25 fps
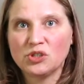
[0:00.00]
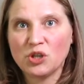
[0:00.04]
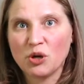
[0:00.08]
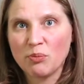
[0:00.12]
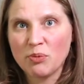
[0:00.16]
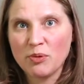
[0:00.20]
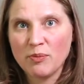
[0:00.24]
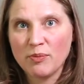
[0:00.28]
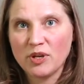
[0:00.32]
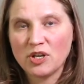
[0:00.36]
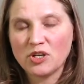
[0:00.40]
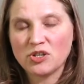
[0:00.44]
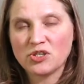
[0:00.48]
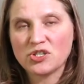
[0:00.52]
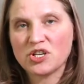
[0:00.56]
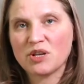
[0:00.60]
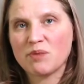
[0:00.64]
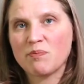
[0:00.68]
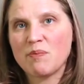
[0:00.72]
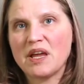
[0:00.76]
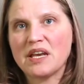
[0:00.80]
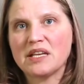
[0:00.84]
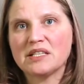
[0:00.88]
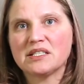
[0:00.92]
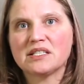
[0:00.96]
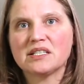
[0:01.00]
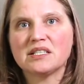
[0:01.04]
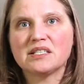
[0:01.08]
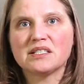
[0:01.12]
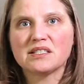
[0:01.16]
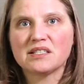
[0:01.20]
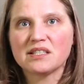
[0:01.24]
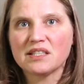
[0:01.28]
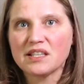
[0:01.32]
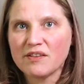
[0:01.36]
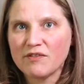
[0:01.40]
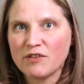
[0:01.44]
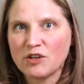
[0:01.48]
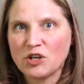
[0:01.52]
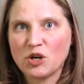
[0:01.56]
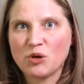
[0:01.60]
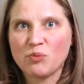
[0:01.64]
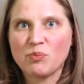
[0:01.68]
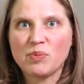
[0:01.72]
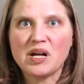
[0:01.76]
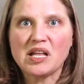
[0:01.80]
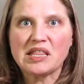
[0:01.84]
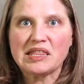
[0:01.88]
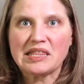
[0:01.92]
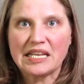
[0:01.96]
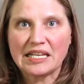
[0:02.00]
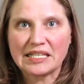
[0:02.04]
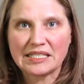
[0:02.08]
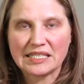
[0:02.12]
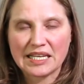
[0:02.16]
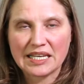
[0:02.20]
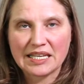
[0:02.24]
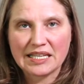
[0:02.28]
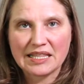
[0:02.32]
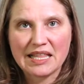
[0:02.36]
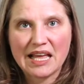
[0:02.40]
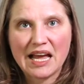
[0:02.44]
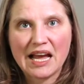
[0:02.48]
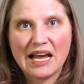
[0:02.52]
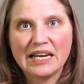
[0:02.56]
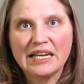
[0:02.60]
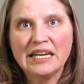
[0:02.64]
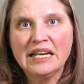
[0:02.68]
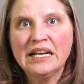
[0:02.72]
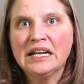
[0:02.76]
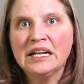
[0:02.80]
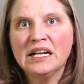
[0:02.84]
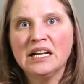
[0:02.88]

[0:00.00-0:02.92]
dopaminergic medicines, levodopa, things like that.